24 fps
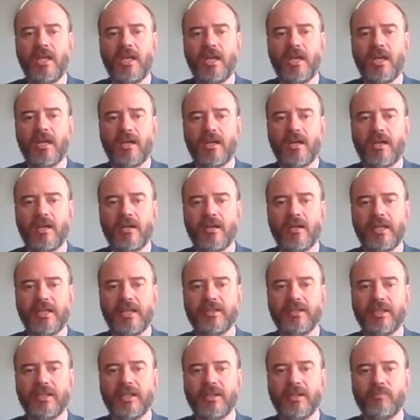
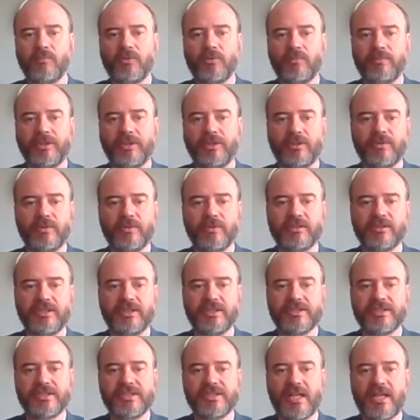And then we'll be quickly
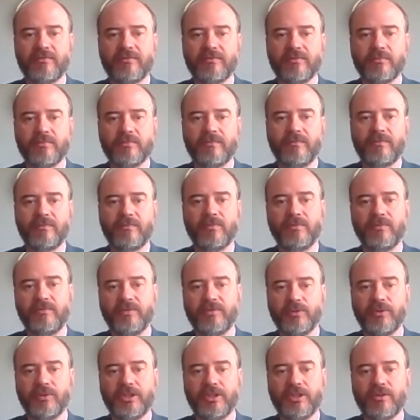as staff
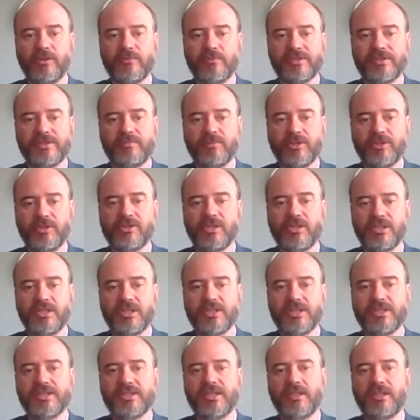reviewing those
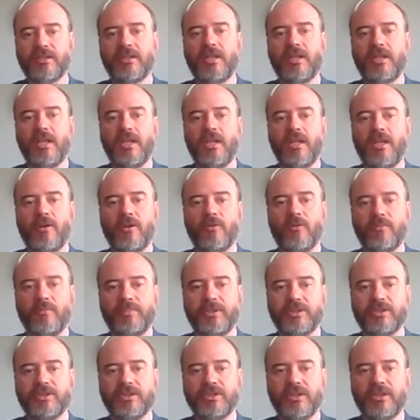submissions and
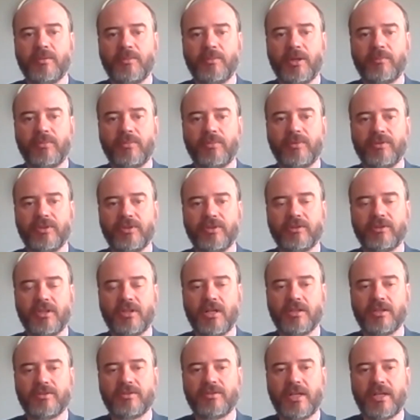hoping to come up with a
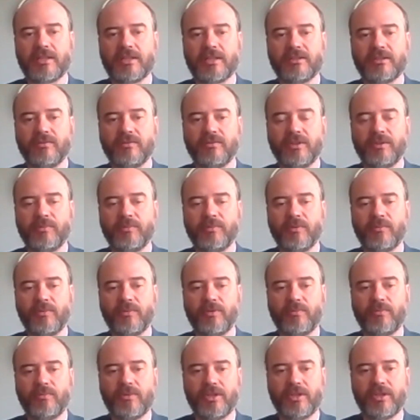contract agreement
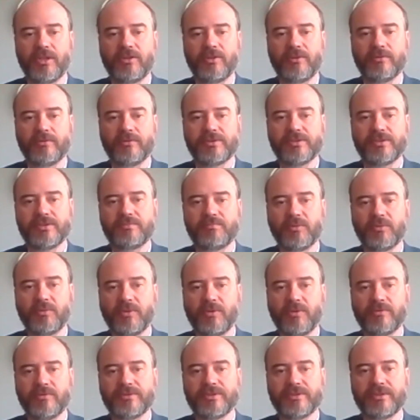with one of those
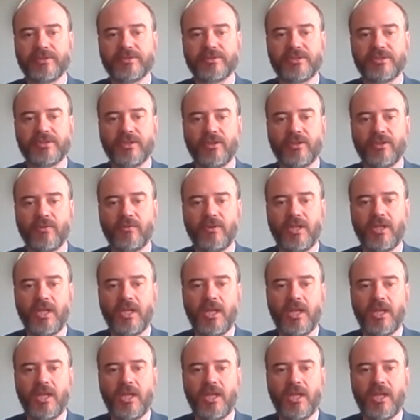proposals. So